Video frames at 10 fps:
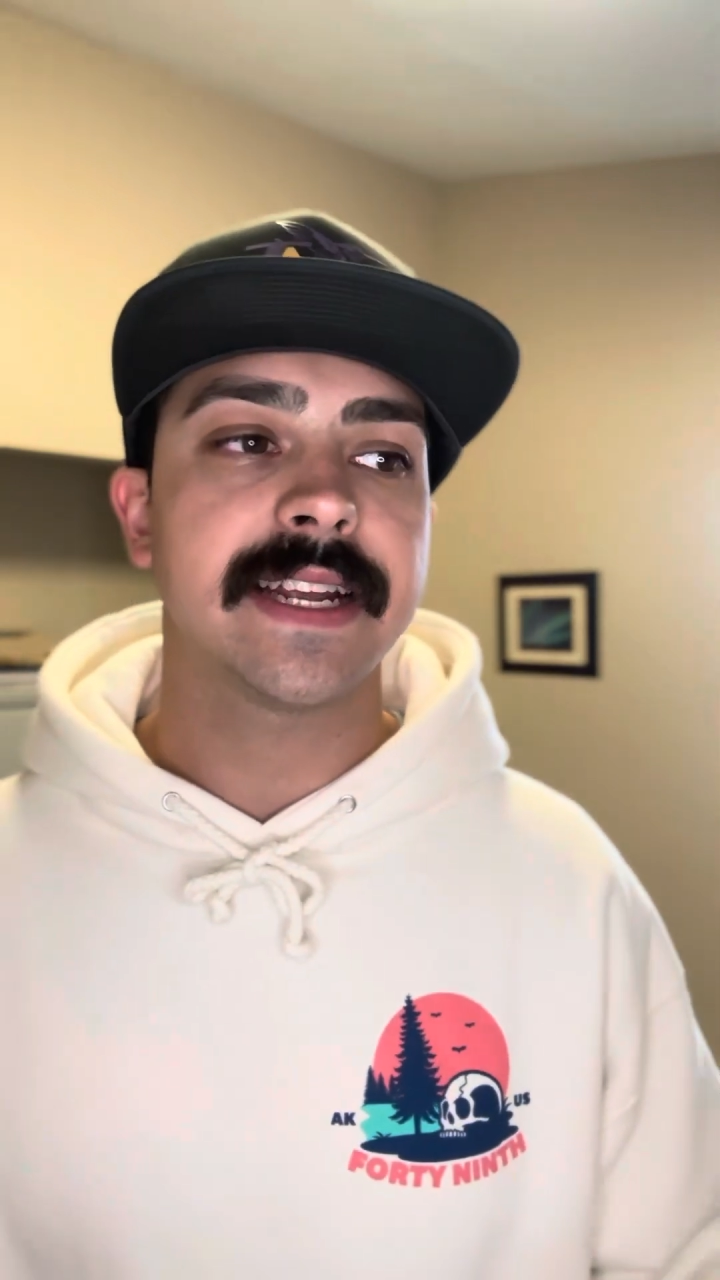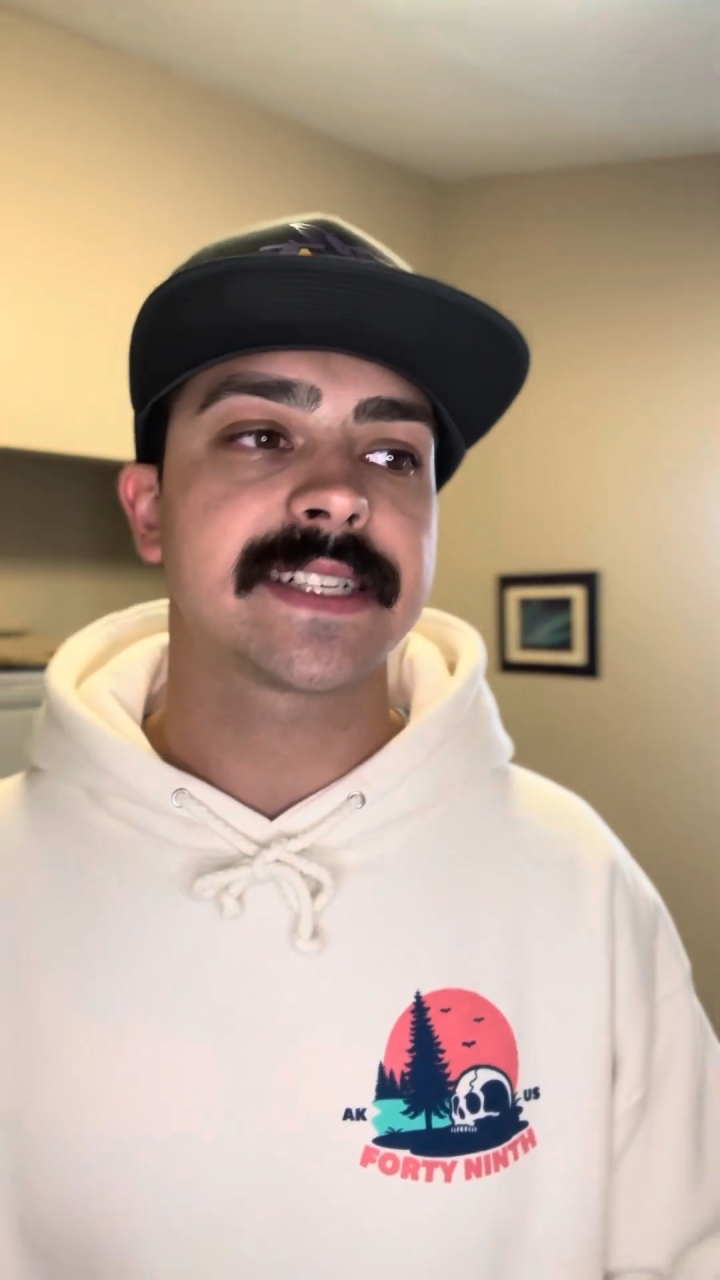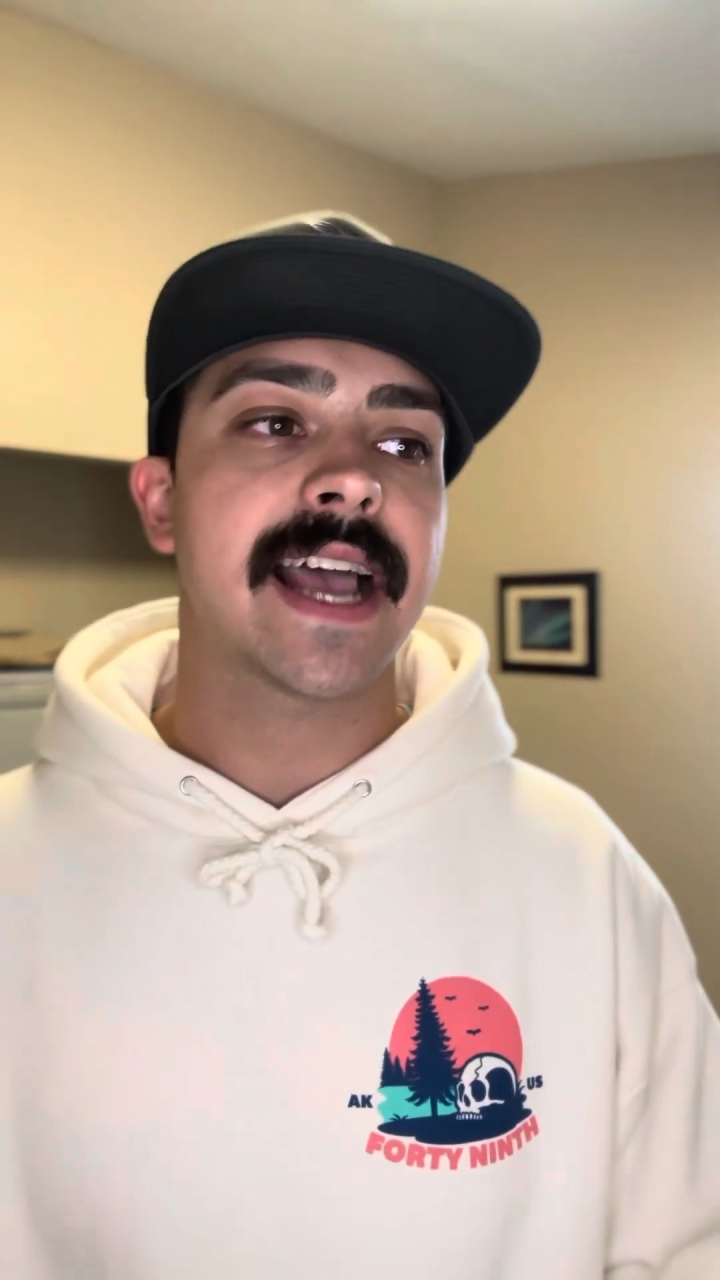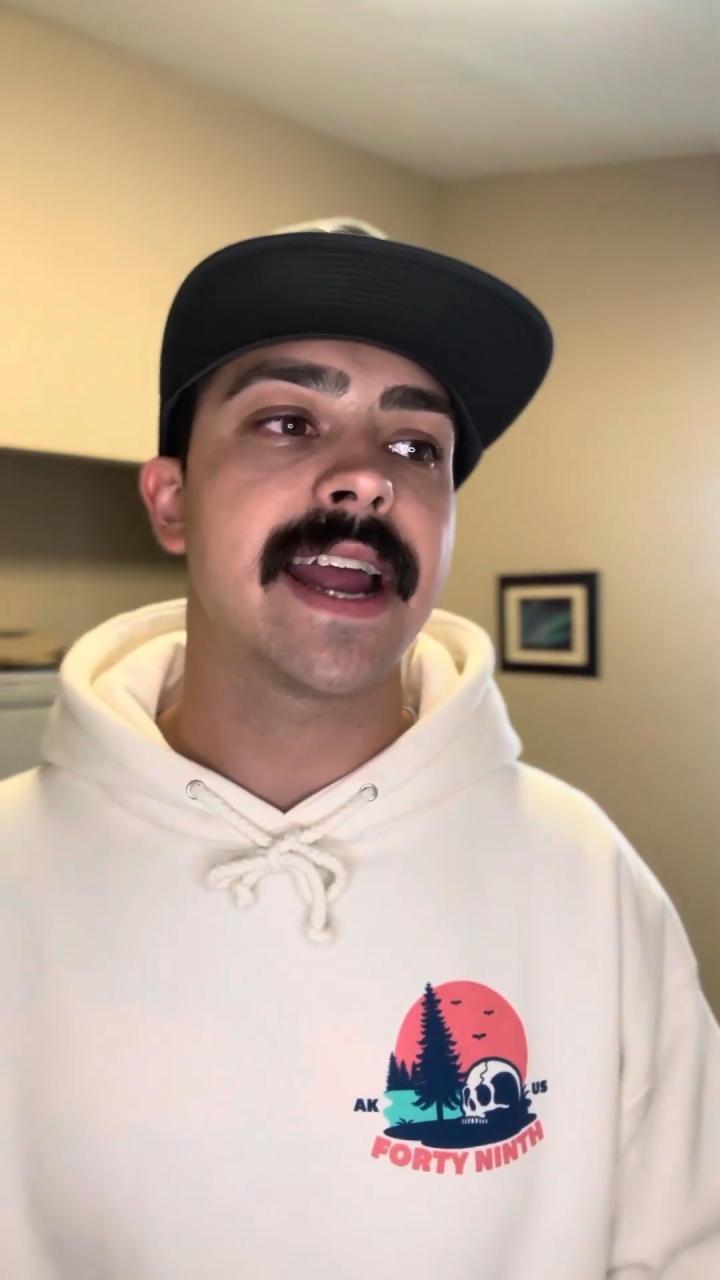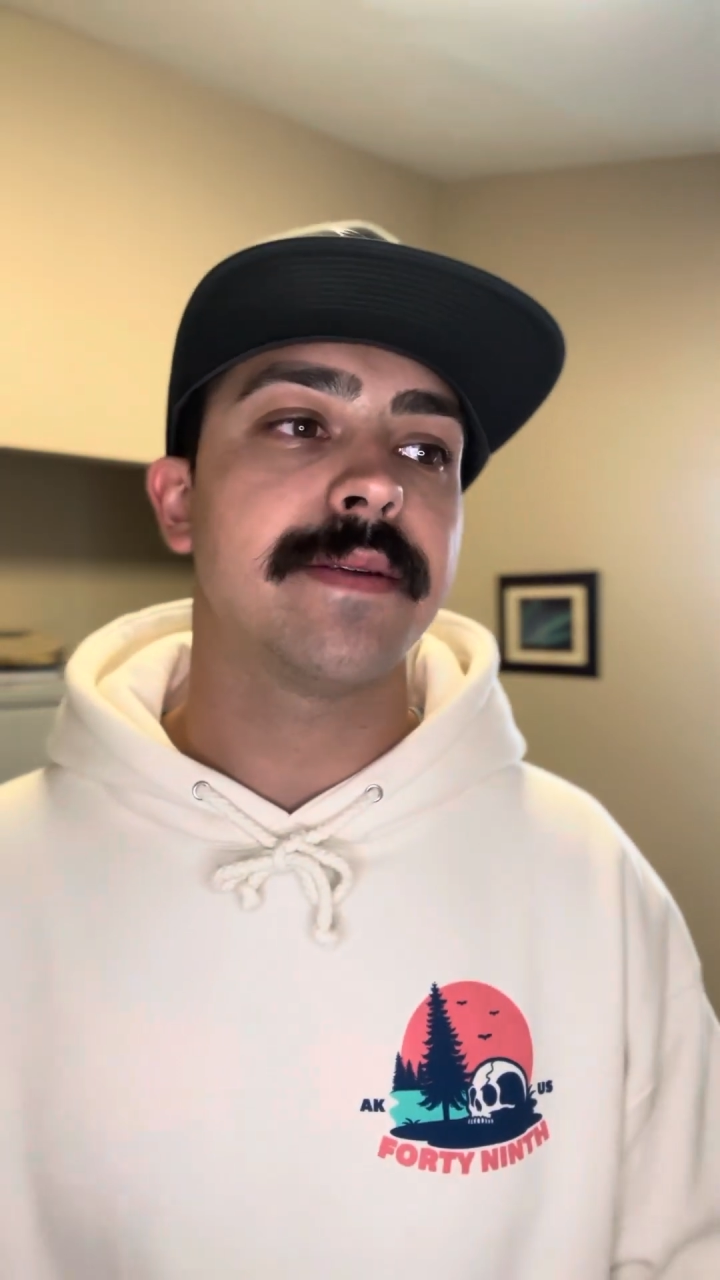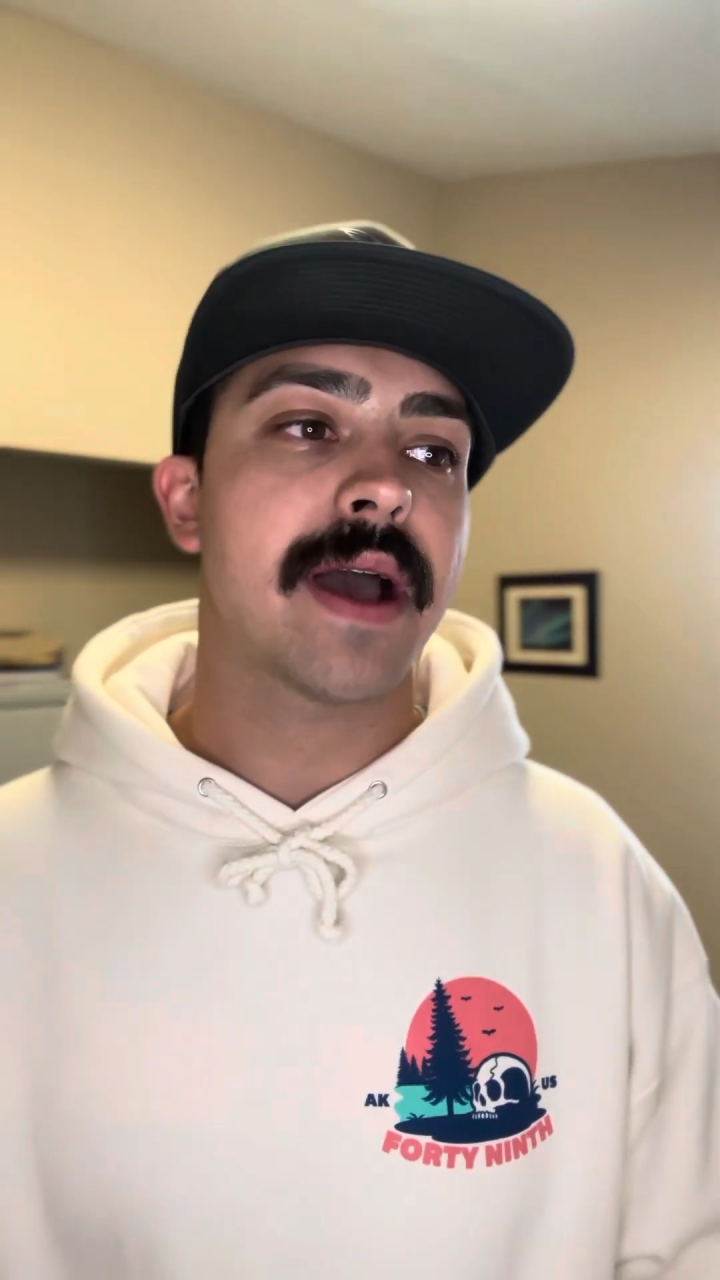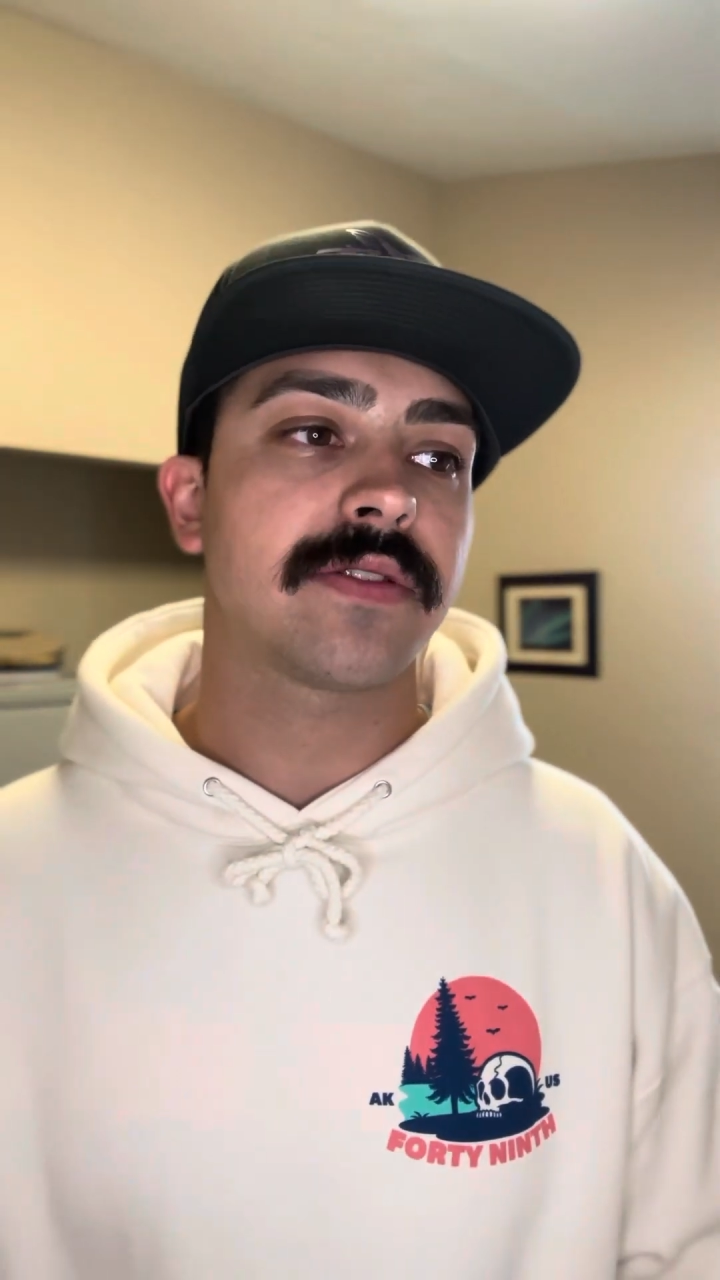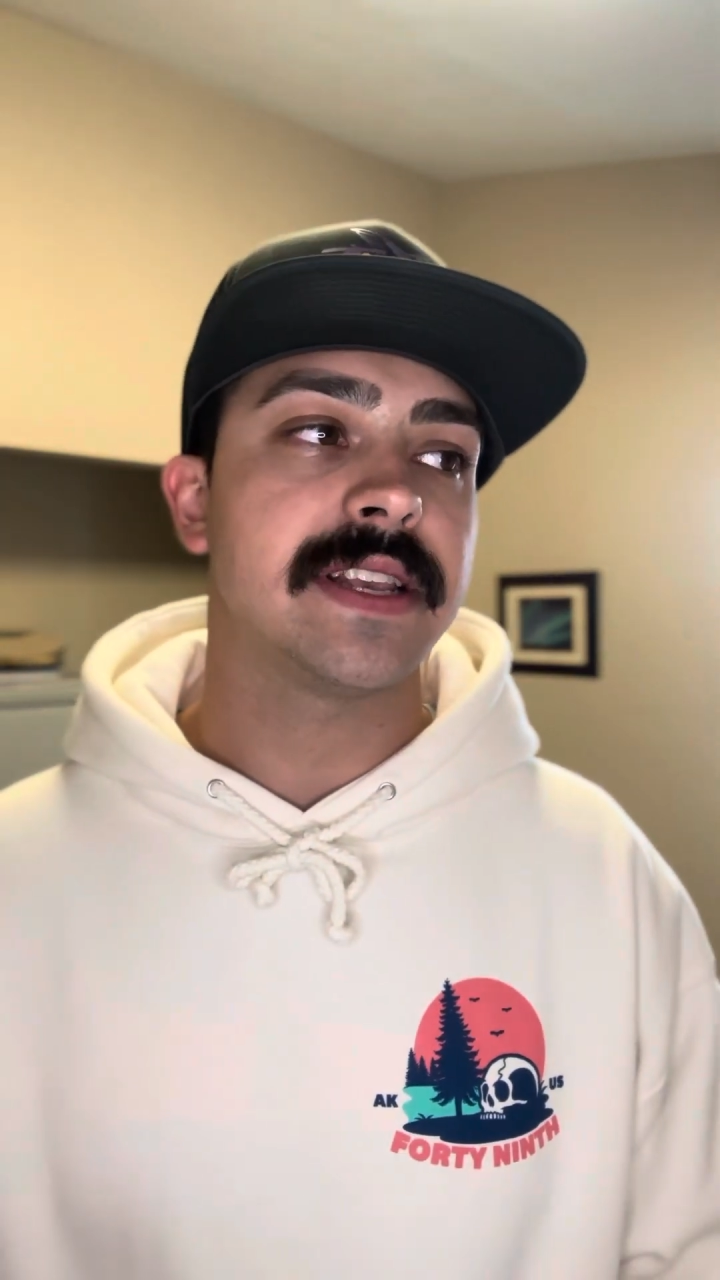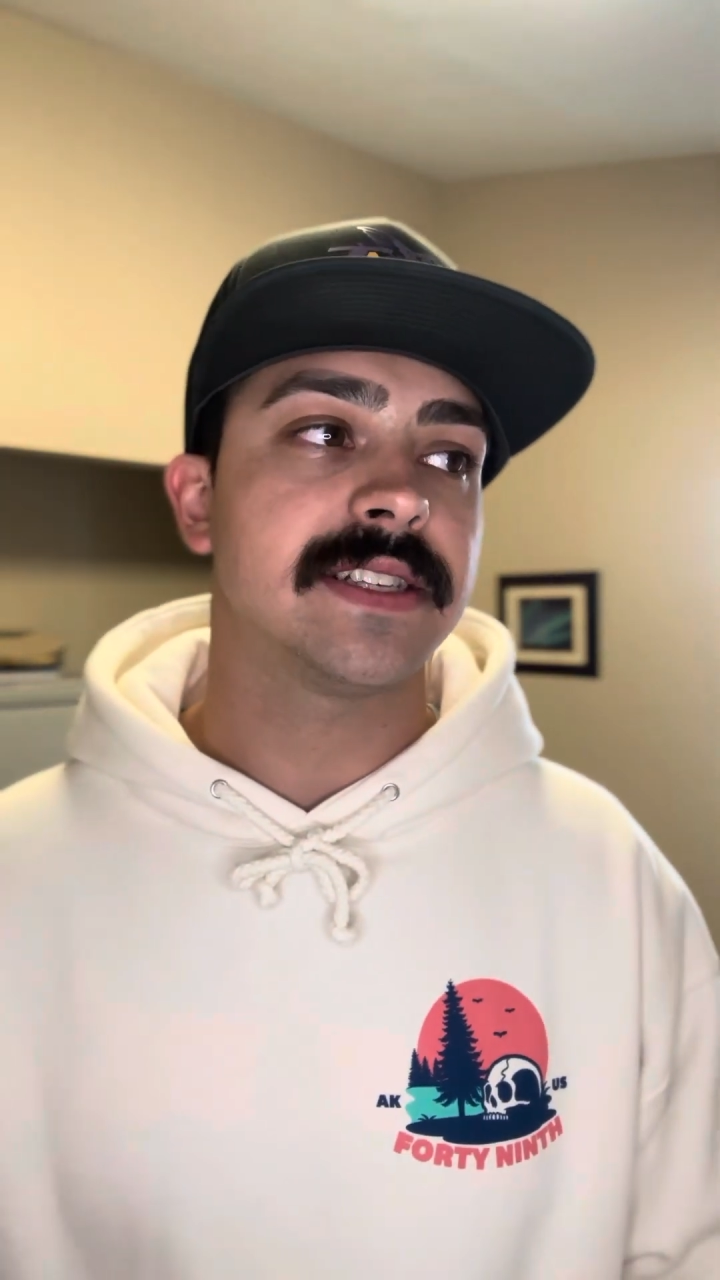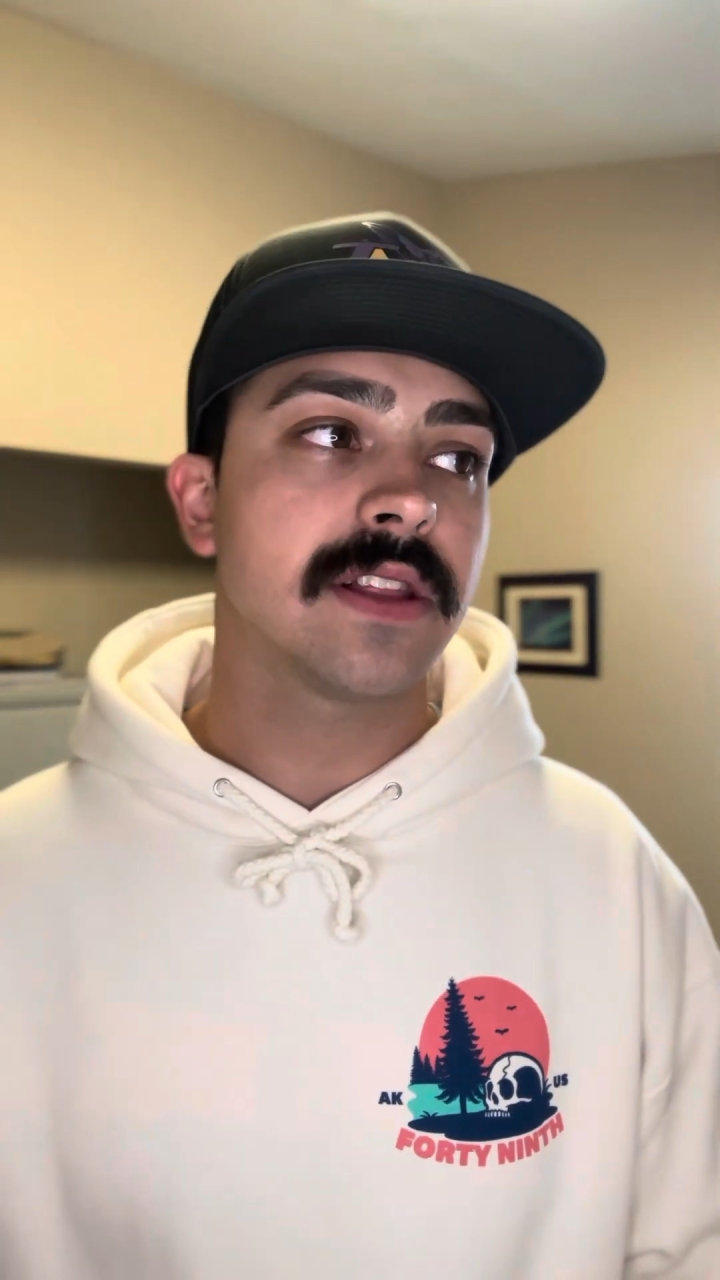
excited about these